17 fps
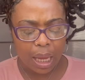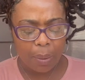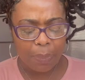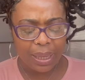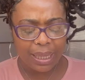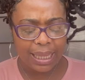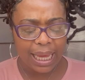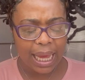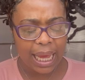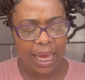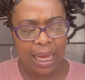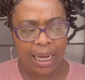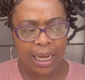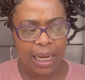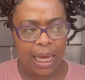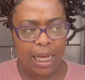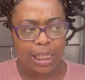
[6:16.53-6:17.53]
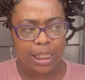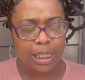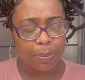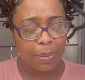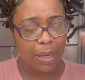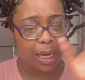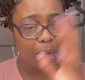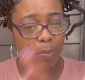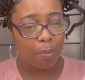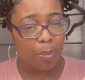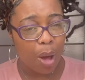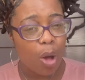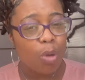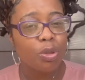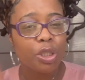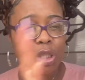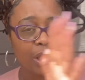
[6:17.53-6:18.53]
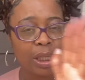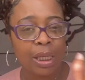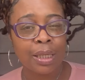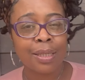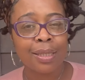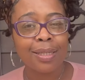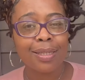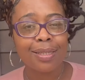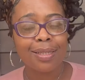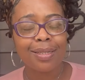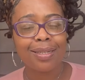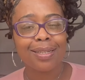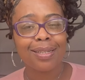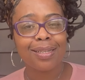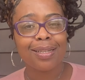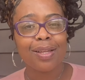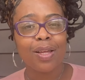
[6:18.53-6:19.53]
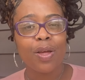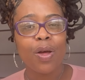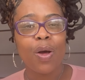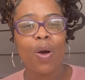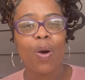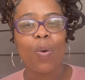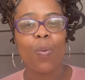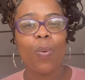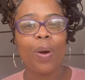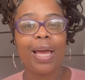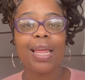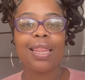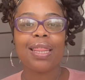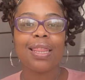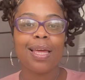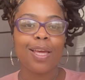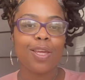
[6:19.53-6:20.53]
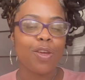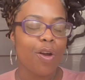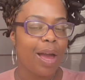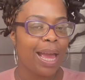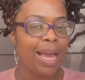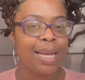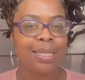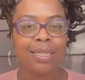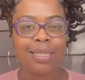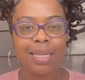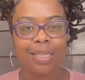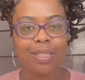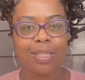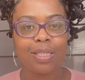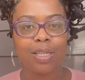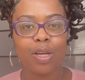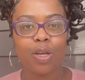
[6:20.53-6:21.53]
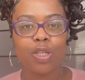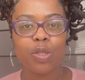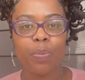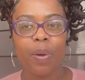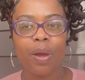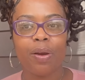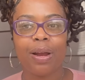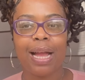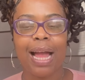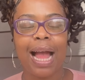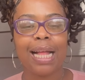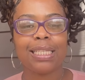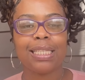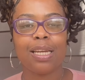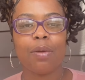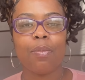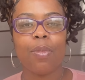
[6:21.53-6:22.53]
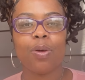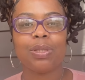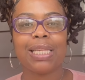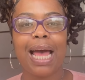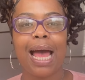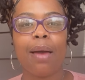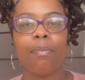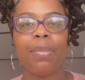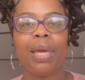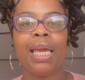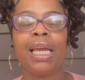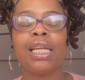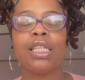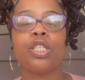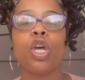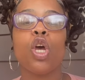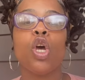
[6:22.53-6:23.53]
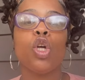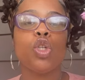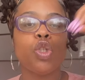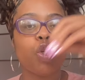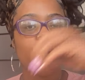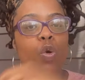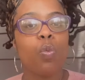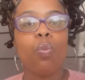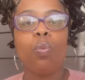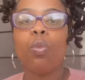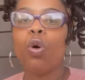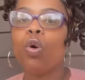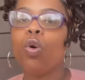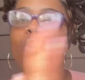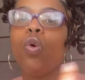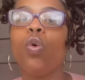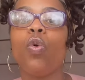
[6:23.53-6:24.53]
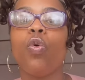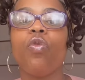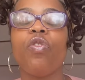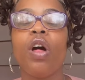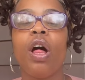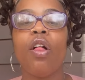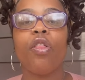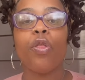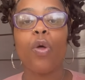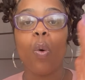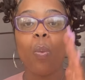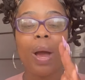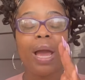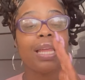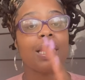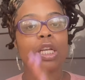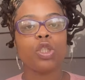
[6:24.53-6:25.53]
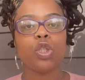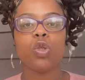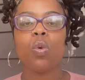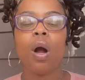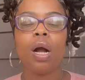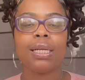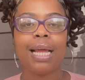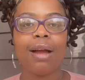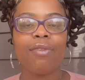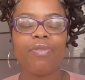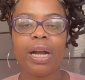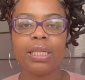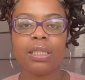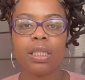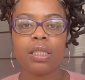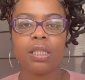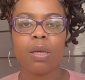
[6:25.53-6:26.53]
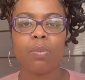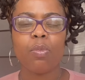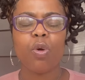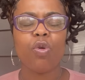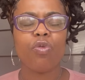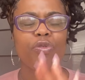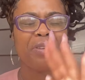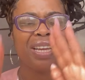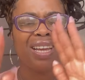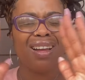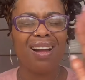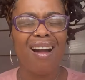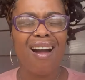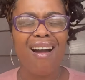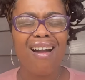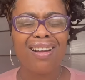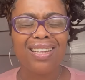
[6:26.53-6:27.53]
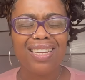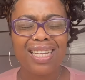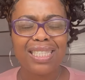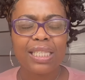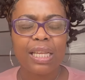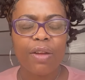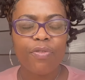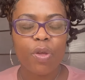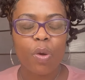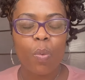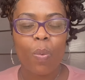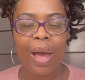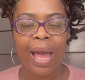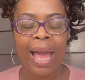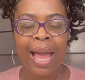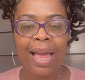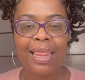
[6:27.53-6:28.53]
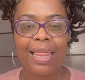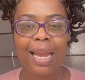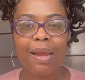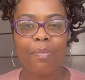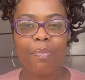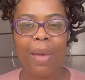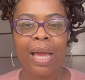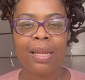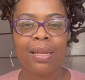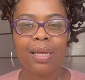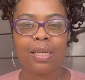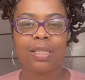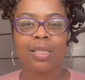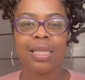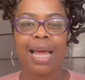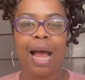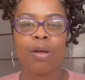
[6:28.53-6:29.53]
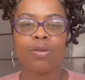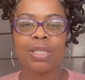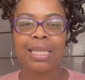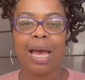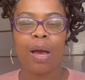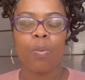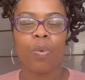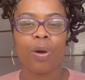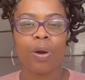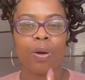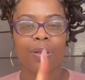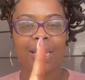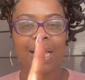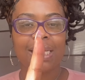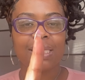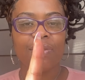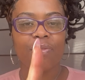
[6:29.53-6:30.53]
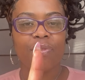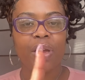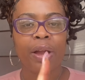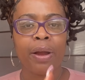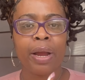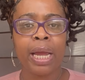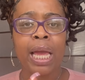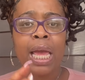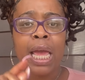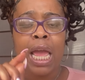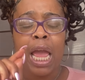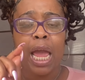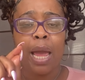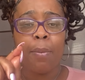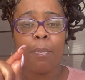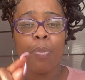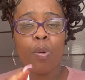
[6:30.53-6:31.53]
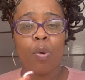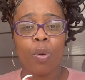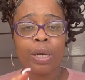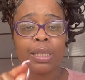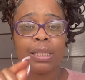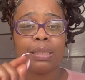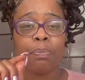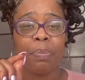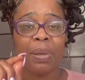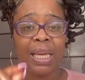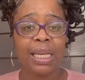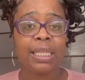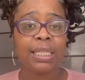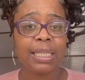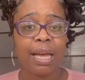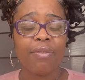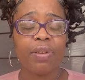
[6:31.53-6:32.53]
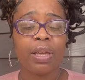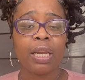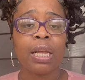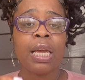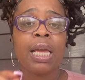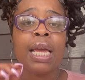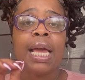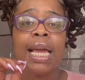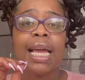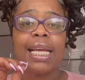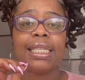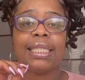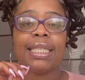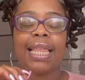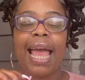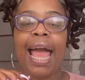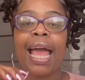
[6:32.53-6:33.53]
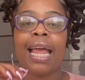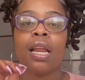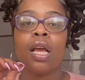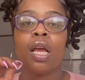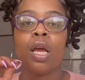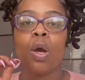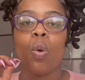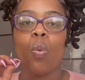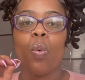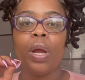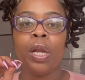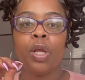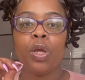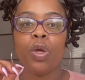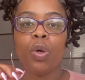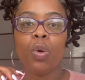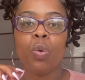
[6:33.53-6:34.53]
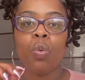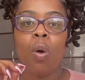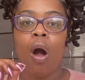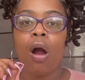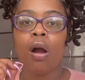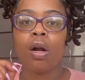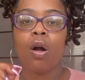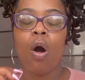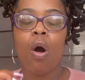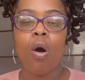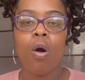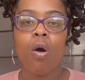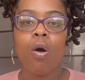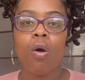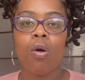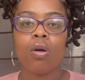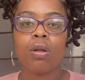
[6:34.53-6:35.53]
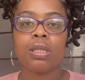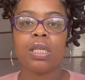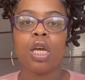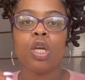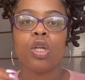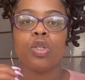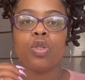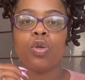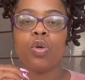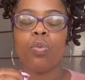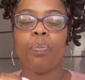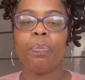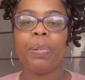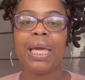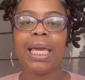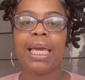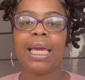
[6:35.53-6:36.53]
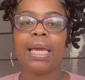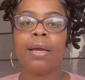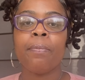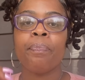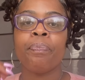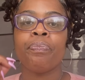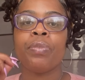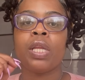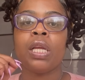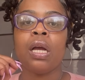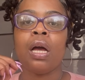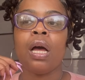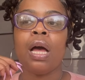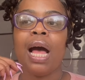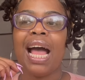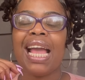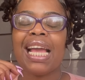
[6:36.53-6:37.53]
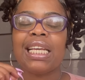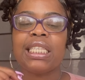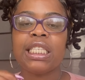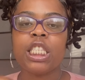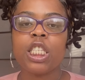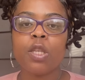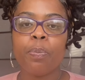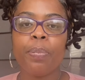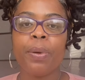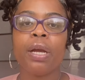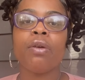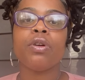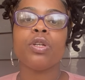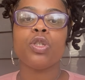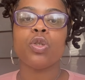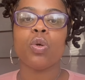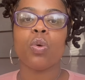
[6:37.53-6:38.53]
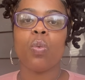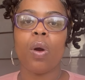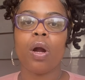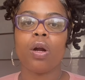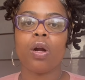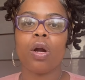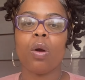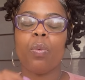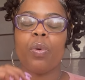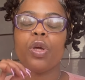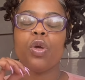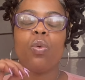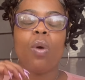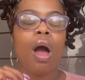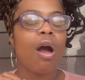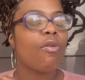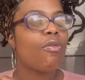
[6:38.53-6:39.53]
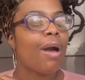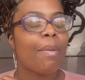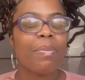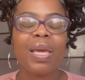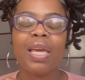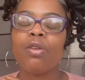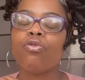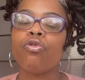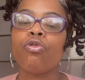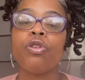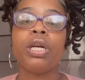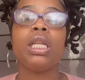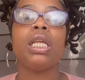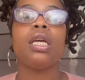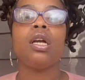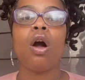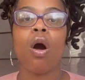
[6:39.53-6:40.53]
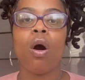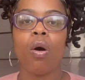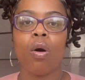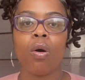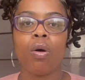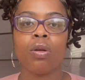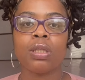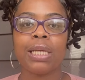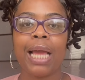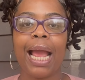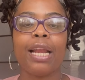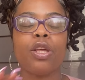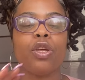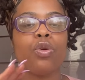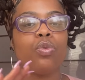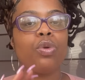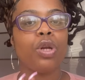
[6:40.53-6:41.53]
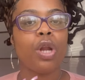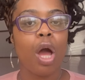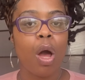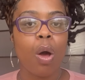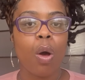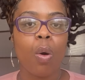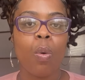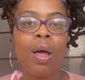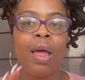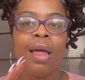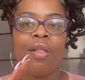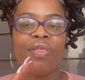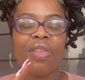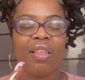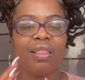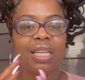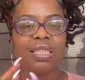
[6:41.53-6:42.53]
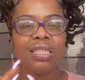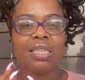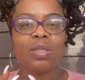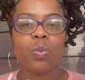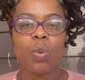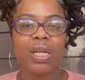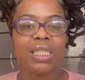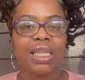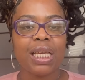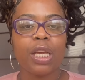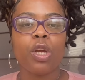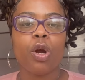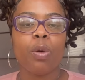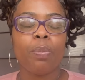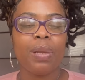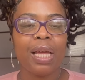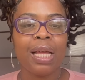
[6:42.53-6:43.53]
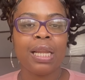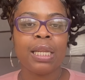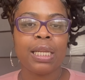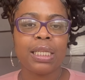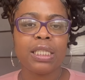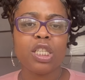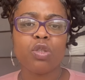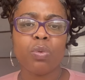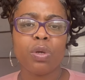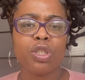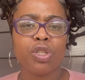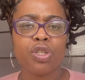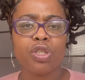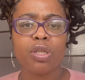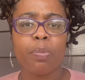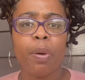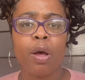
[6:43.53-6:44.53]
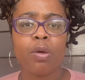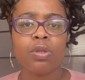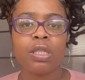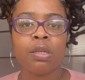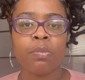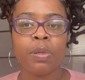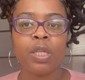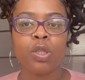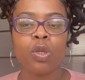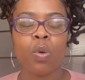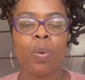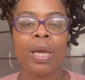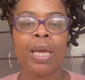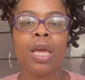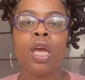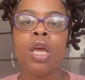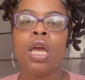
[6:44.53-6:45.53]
But then to be in motion with your ancestors and your spirit guides and the Most High means to move the way that you are directed to move, regardless of the way that it may look to the outside world. And that's a very important piece of it, is that when you are called to be a spiritual worker, when you are, I mean, really called, and you know that this is what's in your blood and this is what you're supposed to be doing,